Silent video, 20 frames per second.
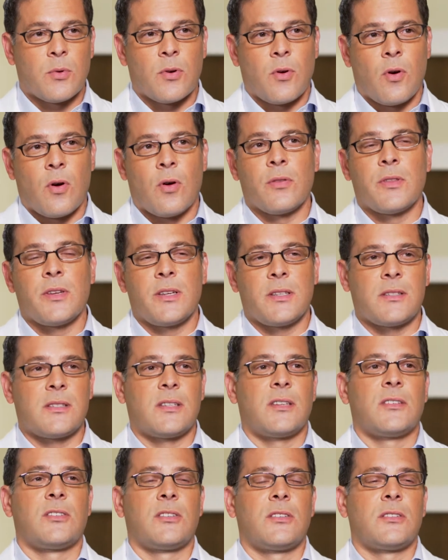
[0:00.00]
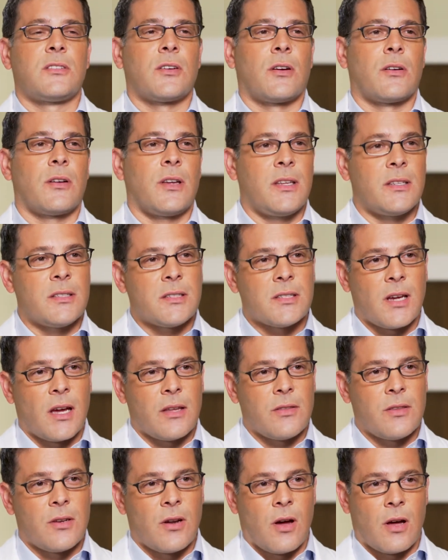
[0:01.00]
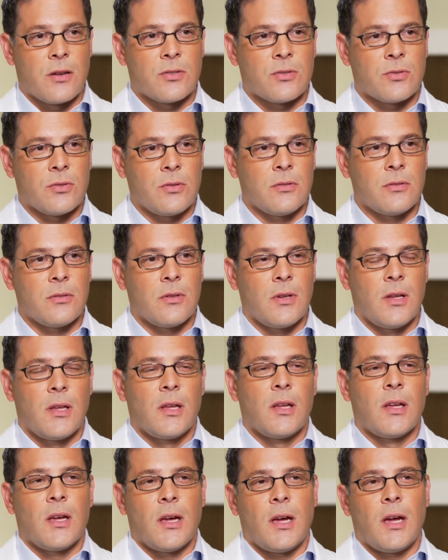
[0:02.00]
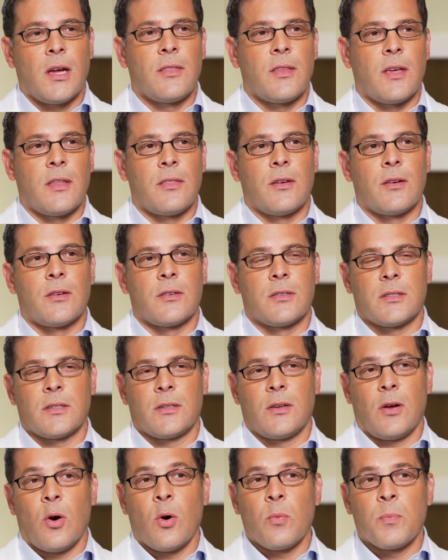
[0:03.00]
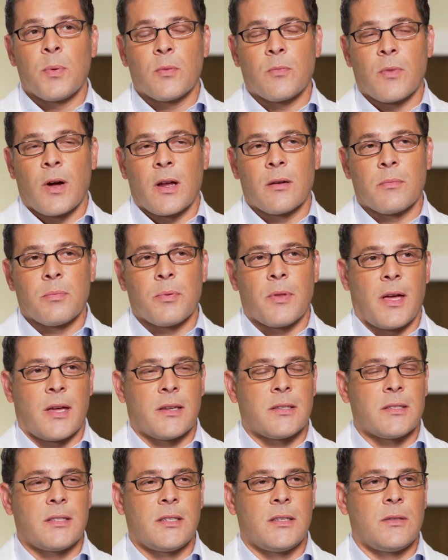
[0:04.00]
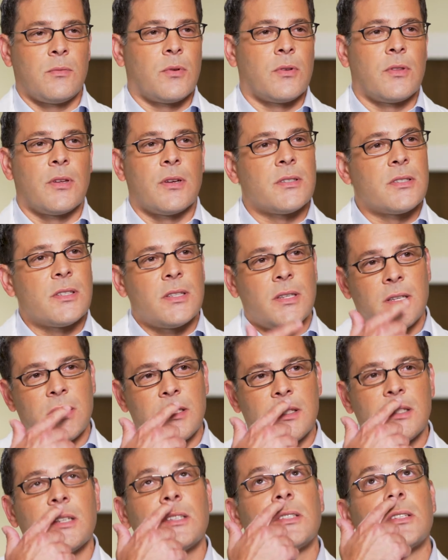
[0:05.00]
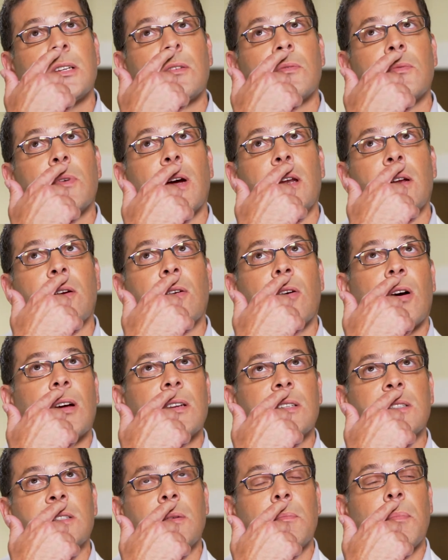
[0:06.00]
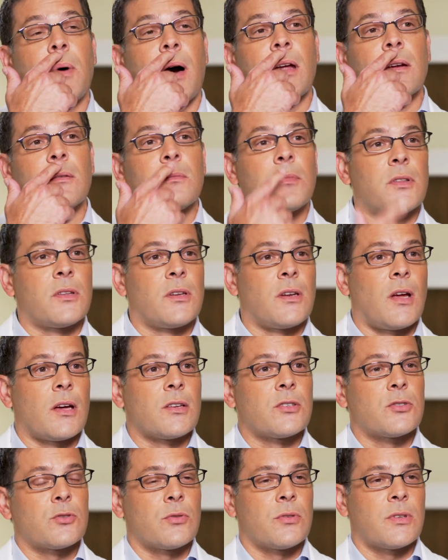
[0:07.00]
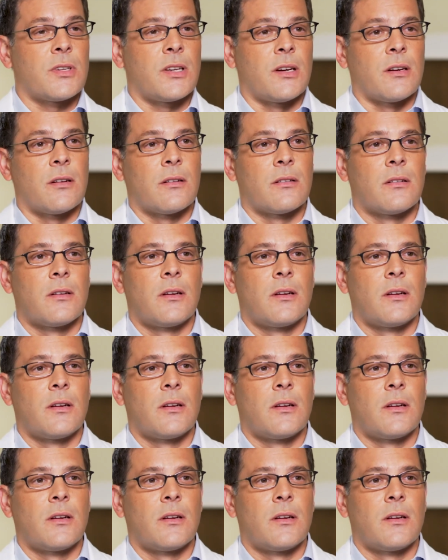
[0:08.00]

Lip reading: where all the incisions are inside the nostril. And then there's an open rhinoplasty, where there's an incision right across the bottom of the nostril here.